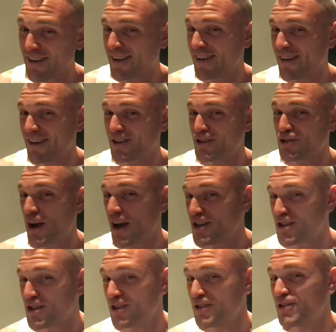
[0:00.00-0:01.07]
like
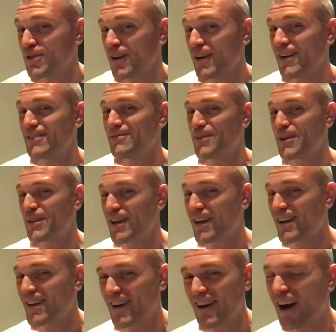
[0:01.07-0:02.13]
trash eaters, right? But
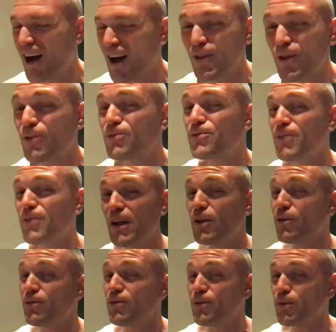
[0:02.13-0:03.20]
like I love
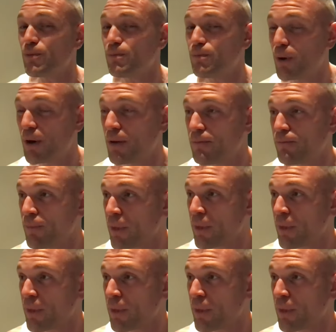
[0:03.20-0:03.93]
food, but